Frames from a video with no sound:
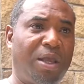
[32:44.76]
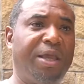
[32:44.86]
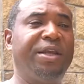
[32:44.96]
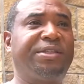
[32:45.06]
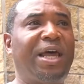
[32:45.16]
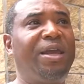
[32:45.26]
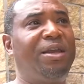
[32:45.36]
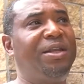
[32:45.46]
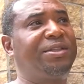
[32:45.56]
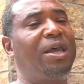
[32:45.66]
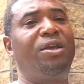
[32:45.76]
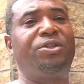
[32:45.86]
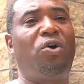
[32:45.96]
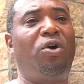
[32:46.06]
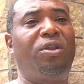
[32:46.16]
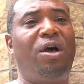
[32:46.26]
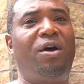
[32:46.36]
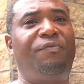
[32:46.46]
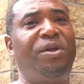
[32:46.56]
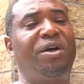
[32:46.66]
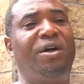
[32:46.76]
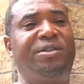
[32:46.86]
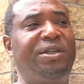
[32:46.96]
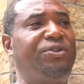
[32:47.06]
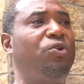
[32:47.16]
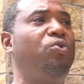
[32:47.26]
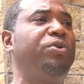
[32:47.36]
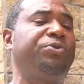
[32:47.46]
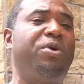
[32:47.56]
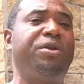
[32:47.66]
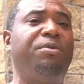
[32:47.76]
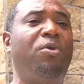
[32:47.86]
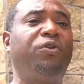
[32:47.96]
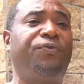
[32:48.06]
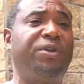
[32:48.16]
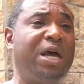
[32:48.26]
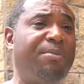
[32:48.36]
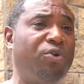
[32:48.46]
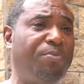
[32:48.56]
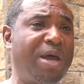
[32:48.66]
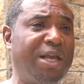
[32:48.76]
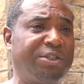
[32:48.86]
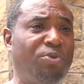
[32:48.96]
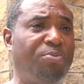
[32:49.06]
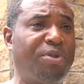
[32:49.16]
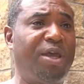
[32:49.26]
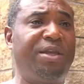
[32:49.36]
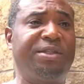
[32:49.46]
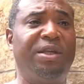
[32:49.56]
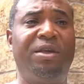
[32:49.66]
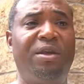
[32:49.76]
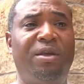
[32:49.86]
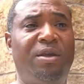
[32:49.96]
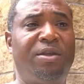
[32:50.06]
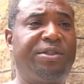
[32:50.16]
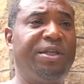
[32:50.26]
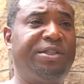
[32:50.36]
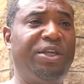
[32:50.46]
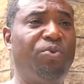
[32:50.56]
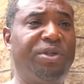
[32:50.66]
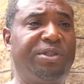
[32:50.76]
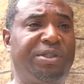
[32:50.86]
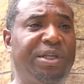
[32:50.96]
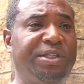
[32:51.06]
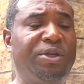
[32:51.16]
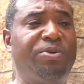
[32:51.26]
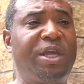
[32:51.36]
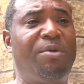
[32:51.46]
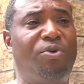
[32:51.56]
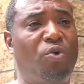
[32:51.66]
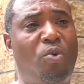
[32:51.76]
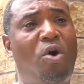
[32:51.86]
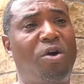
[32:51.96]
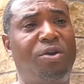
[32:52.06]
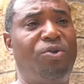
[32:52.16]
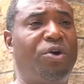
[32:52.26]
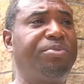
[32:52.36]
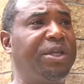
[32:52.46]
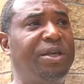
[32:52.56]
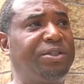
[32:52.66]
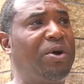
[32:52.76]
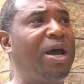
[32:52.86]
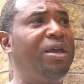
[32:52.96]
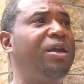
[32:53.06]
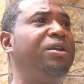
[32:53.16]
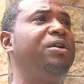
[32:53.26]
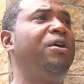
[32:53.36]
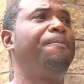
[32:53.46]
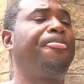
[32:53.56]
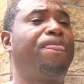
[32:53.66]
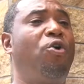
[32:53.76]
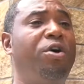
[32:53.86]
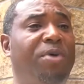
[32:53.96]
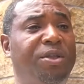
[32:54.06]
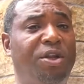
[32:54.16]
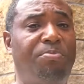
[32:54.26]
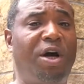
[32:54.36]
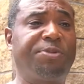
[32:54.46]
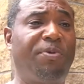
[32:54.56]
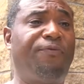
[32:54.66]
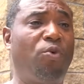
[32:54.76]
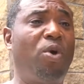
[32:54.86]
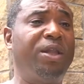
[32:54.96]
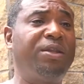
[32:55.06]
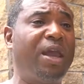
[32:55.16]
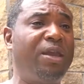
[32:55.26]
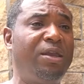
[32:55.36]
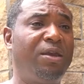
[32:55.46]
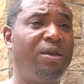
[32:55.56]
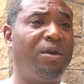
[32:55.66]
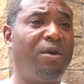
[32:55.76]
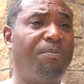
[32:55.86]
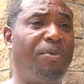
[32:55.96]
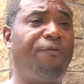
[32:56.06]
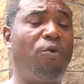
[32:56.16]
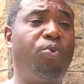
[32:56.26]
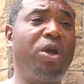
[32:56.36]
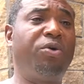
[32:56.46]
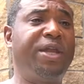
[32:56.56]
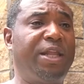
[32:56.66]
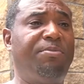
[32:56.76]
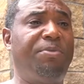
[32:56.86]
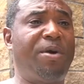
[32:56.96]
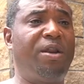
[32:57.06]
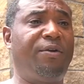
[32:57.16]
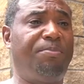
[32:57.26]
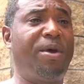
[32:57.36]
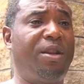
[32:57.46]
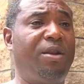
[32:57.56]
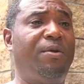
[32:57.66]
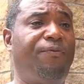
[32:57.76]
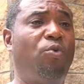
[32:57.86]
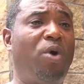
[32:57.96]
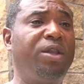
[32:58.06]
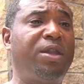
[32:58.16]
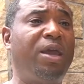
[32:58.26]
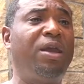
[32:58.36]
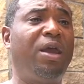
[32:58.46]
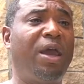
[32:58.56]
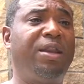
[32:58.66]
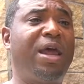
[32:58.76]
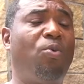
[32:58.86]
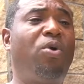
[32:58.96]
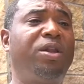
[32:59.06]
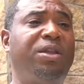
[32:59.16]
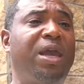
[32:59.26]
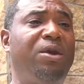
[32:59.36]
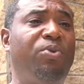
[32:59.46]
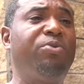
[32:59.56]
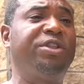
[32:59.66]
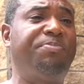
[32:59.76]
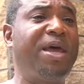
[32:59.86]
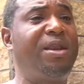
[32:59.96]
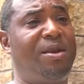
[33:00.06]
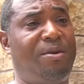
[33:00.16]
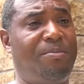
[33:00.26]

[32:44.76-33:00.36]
And it's like it's all love because this dude was one of the most phenomenal basketball players since he was able to walk. You know what I'm saying? So I ain't here to throw him under the bus, but for we only had to be better than him for one day, and that one day we was better than him.